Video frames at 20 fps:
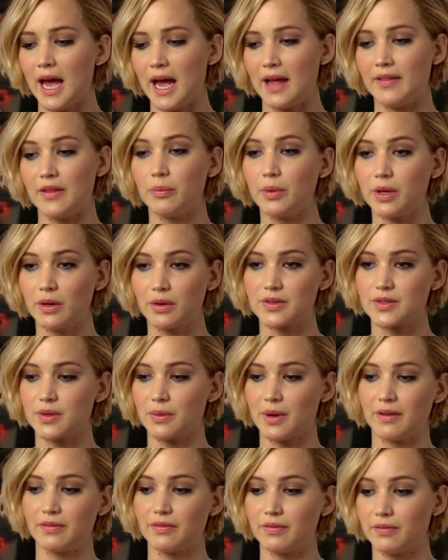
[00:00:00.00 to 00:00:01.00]
And then we
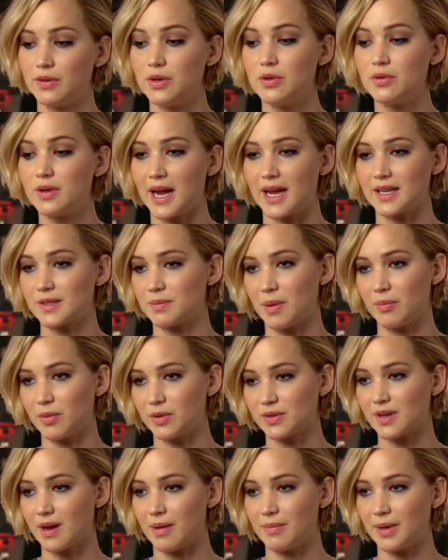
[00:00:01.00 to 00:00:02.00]
also have new cast
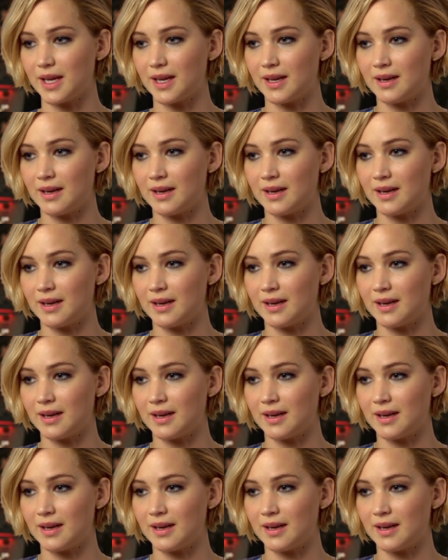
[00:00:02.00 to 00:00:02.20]
members coming